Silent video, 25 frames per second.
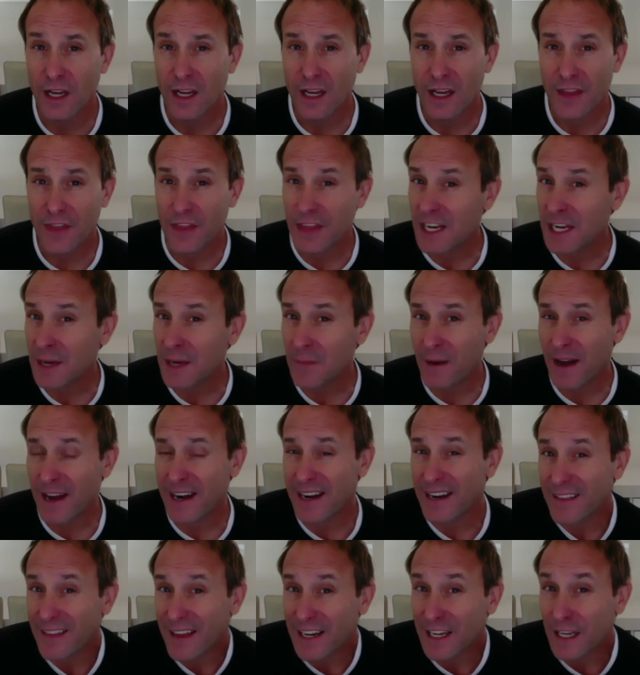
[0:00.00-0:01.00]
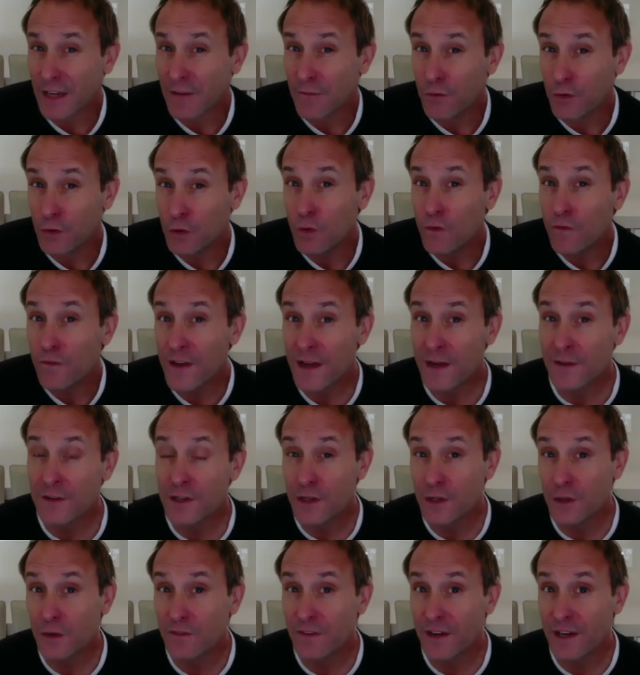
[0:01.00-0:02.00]
Think about it, like if you found a
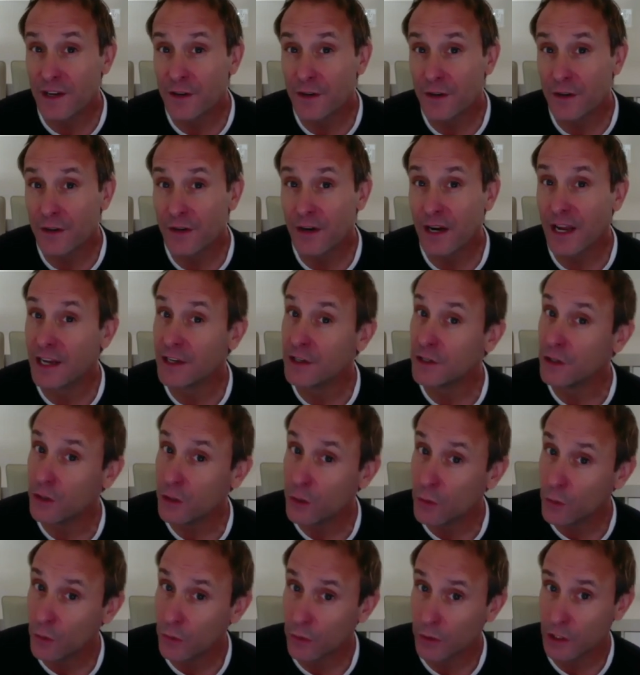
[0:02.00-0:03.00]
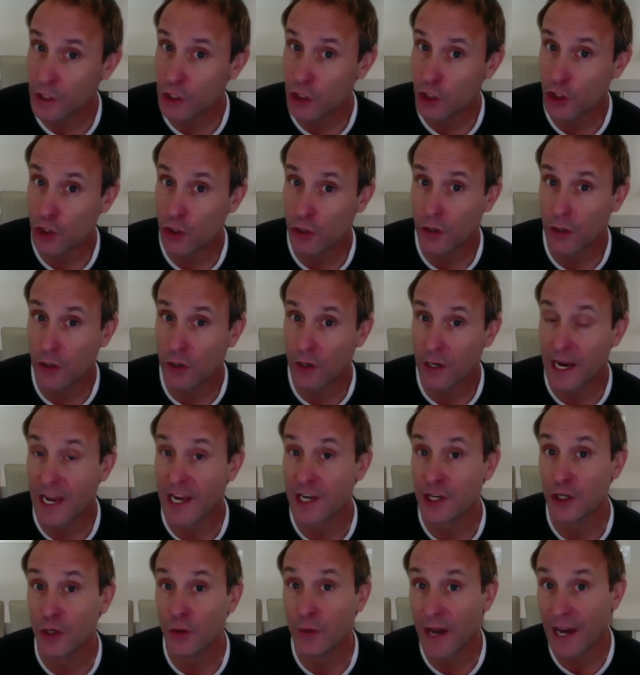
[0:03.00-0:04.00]
new vendor and you weren't sure and
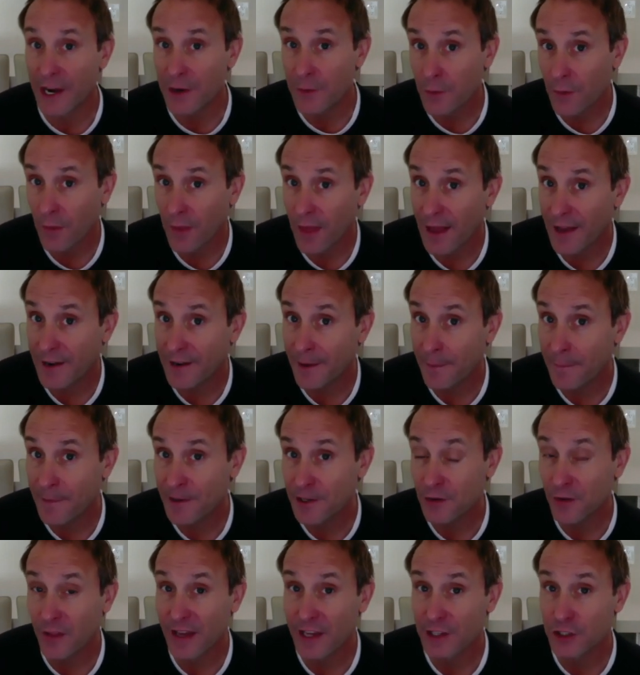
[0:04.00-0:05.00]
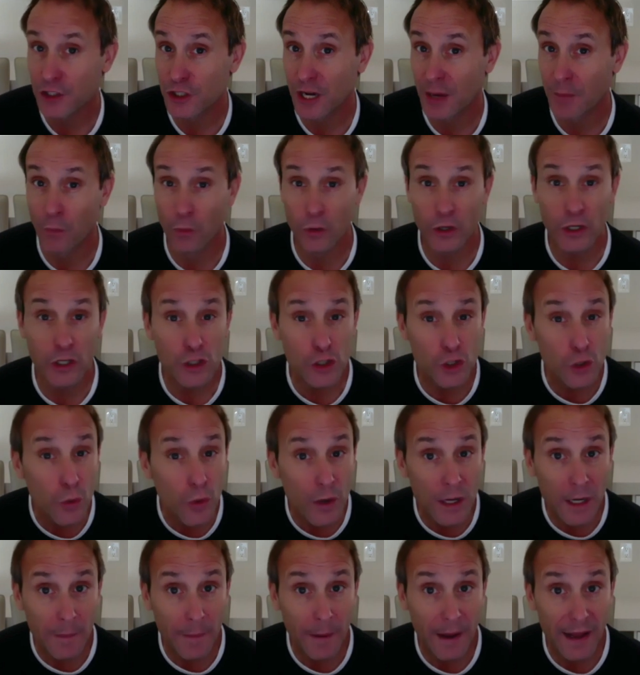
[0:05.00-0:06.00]
you hadn't relied on them in your last job, wouldn't you
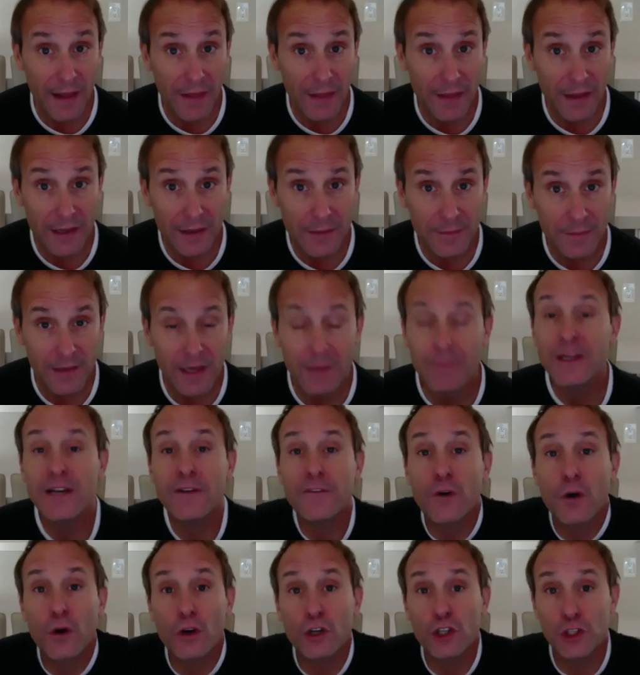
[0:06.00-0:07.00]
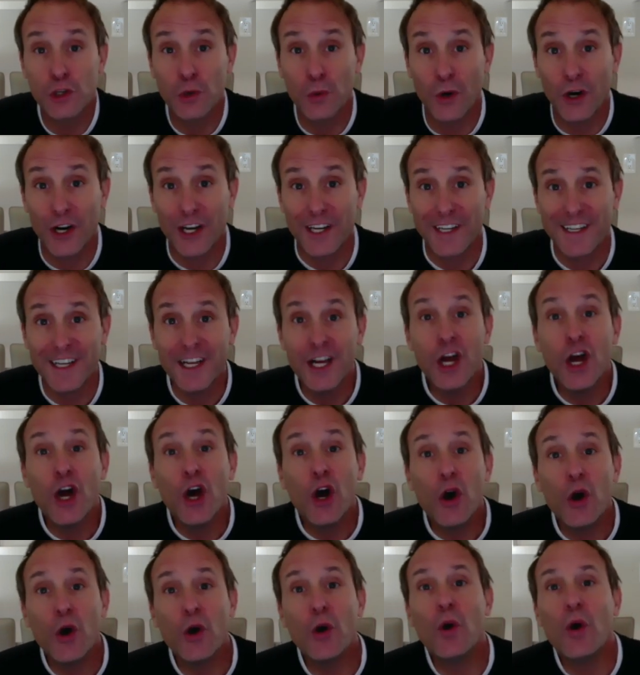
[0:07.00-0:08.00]
want a pilot? I mean, of course you would.
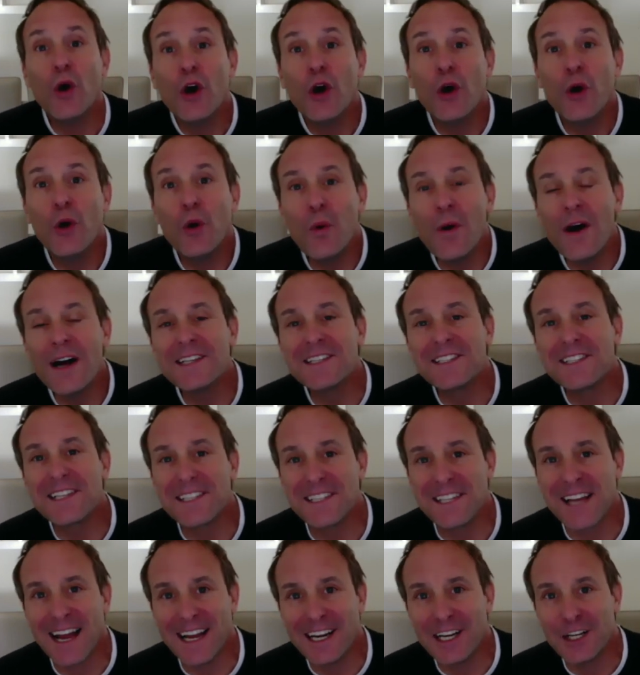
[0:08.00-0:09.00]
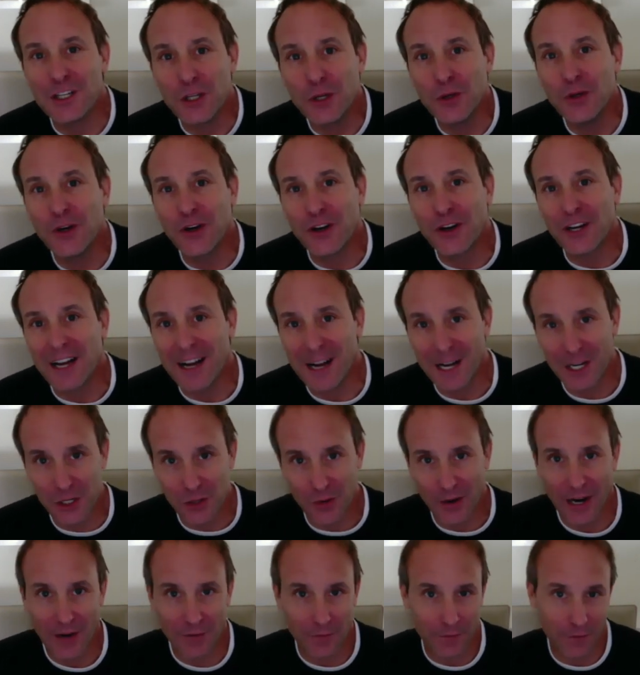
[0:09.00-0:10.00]
Who wants to sign a 2-year
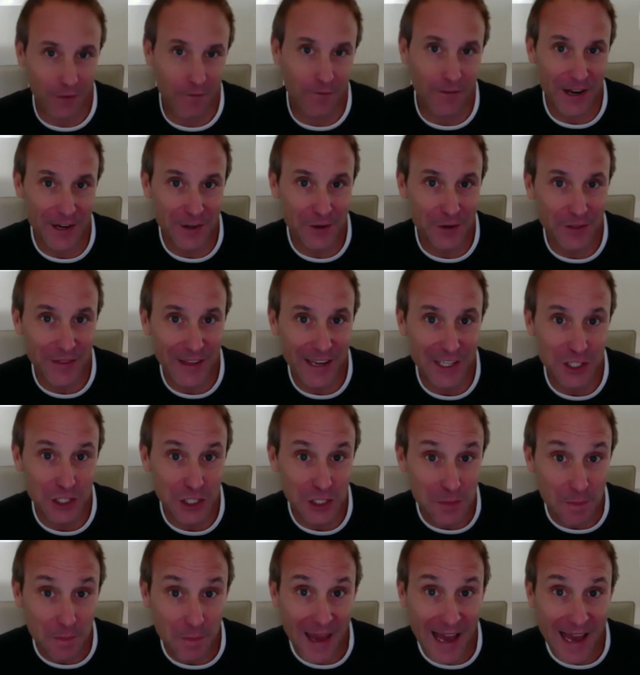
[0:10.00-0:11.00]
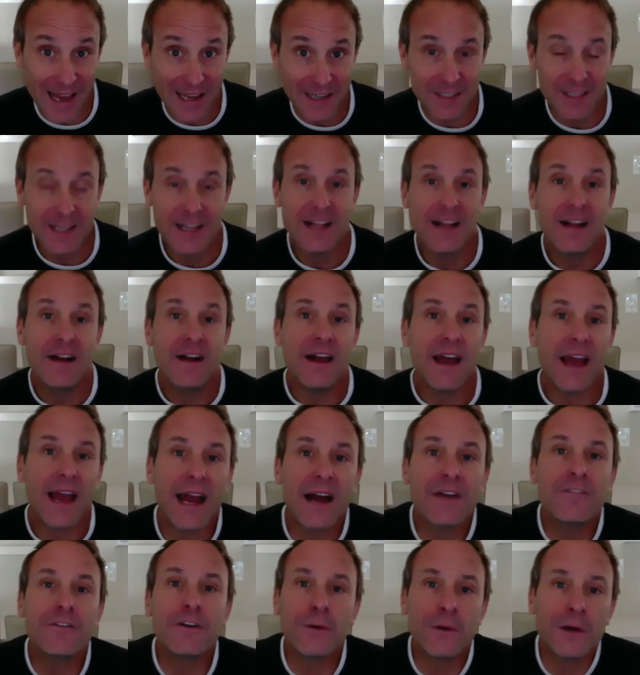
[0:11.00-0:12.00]
contract for a vendor they just met?
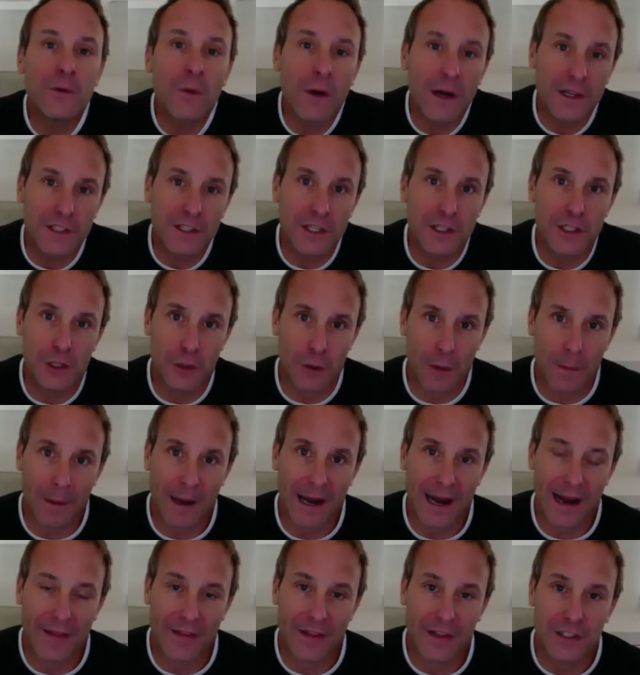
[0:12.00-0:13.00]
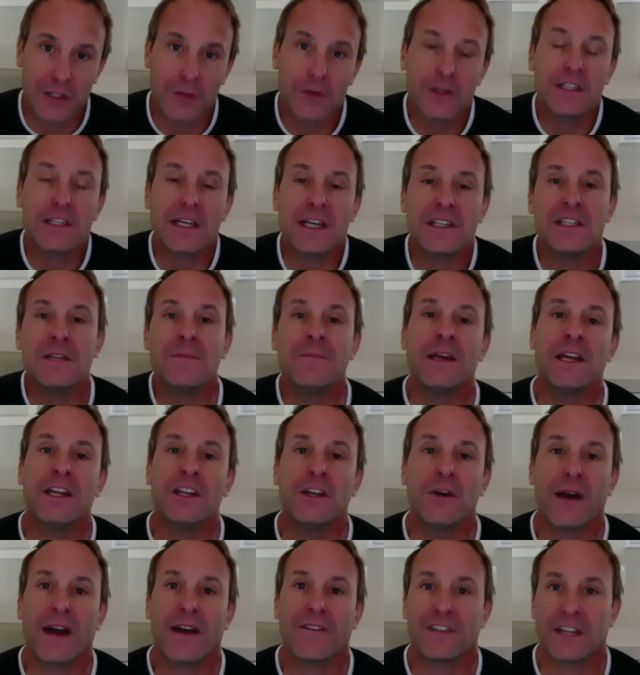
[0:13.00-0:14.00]
Everyone wants to do a pilot. So that doesn't mean you
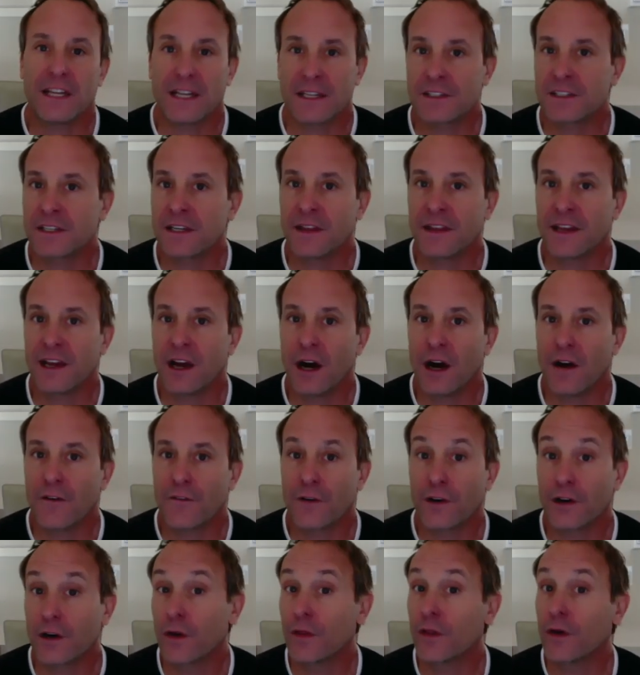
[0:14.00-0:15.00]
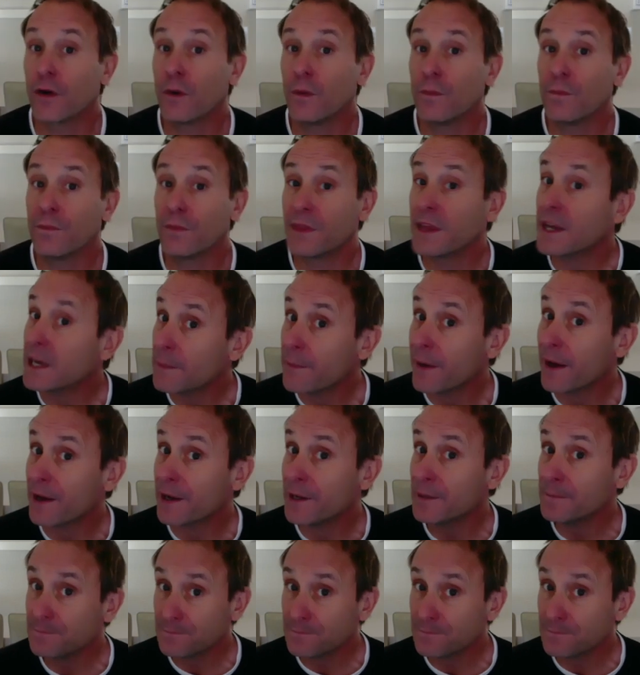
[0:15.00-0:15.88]
have to instantly offer it, although think about it.